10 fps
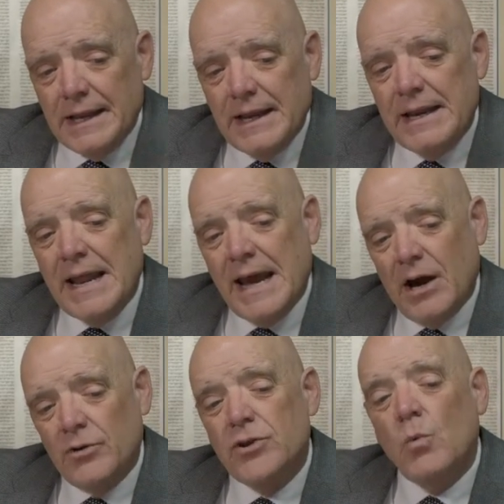
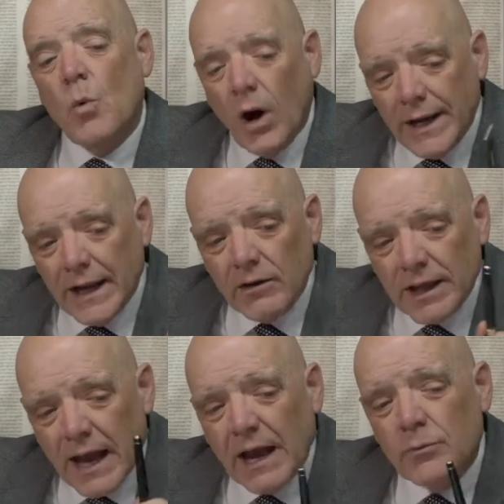Now, the one
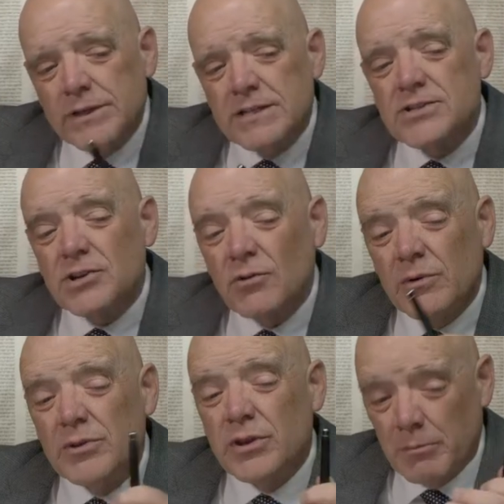area I would disagree
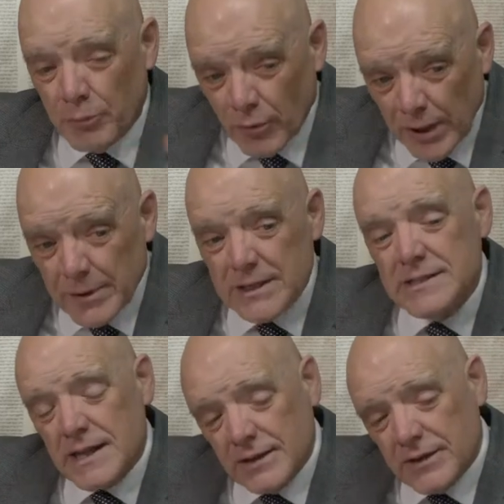with your
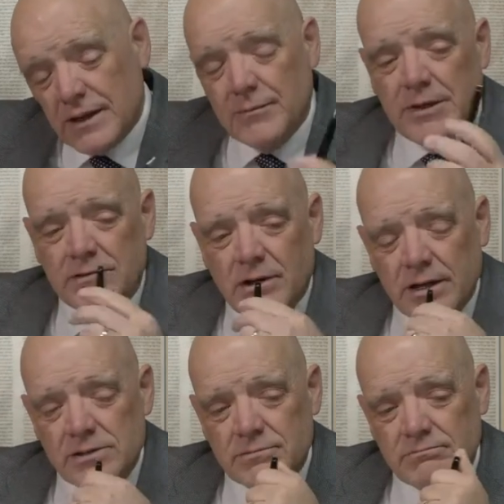premise, and then let me try
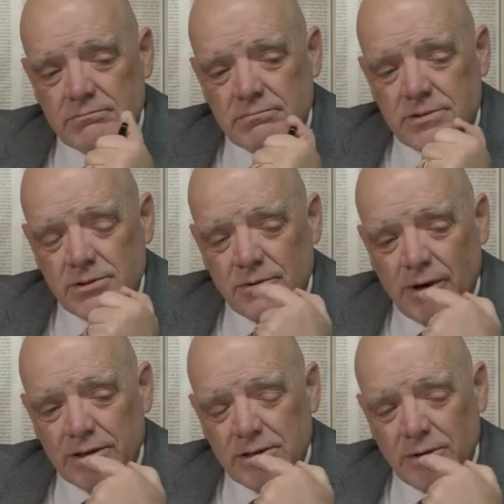to to
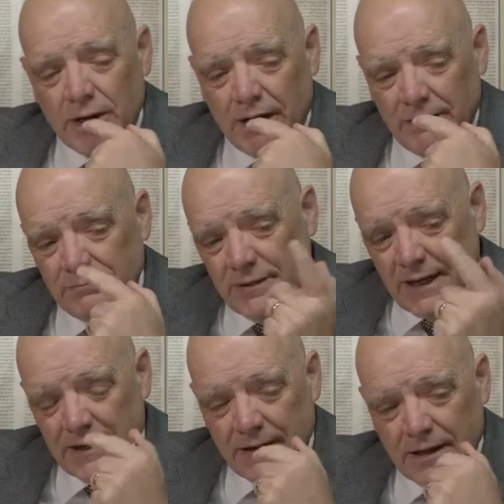uh, to uh,
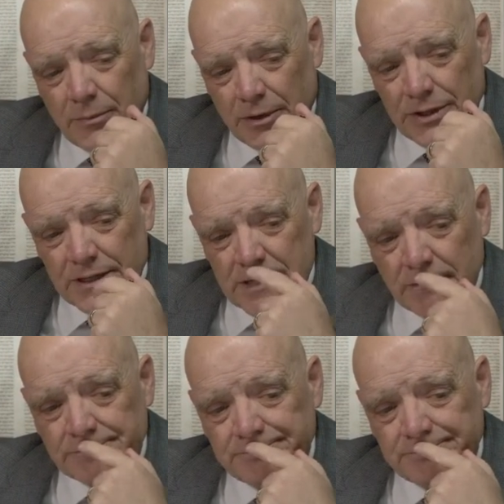add a couple of things there.